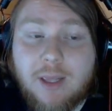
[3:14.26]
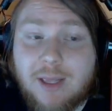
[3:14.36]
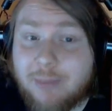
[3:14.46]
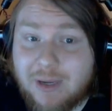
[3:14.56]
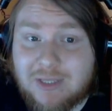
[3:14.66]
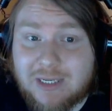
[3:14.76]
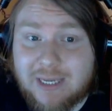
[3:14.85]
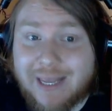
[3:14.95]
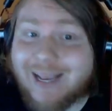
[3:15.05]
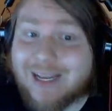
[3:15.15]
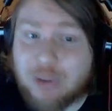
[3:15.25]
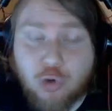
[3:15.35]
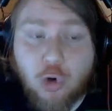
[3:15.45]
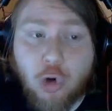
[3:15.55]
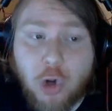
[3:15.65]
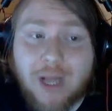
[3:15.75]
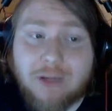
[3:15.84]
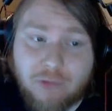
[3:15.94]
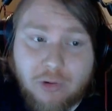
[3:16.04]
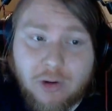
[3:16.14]
Basically, it gets stronger and
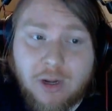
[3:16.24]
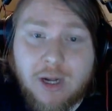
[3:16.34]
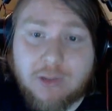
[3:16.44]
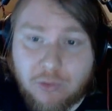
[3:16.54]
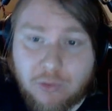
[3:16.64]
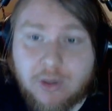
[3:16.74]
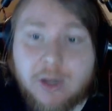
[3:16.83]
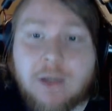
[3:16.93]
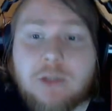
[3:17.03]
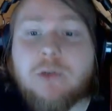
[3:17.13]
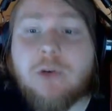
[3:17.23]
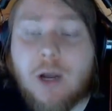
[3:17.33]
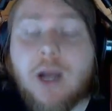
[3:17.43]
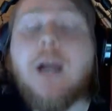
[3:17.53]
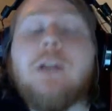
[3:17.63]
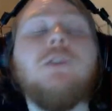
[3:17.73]
stronger and stronger and stronger and